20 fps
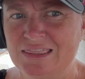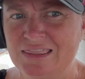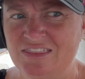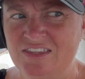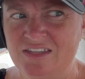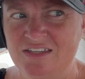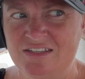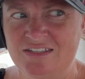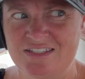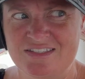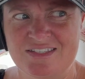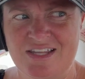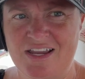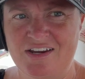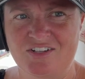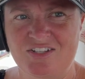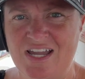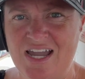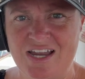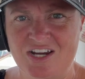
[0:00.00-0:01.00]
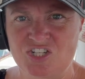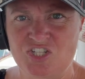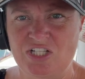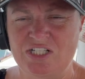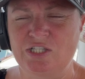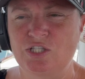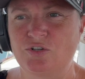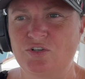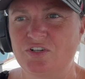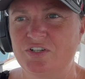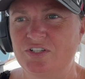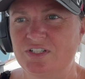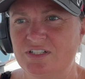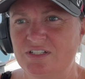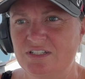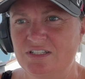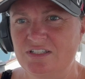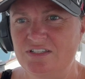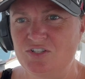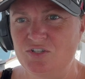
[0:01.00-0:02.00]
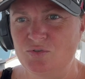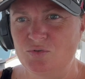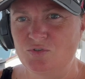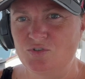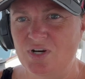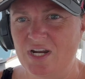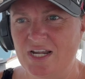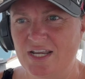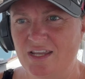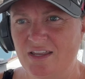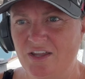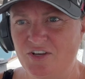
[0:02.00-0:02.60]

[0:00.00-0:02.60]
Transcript: the desire to actually learn to try to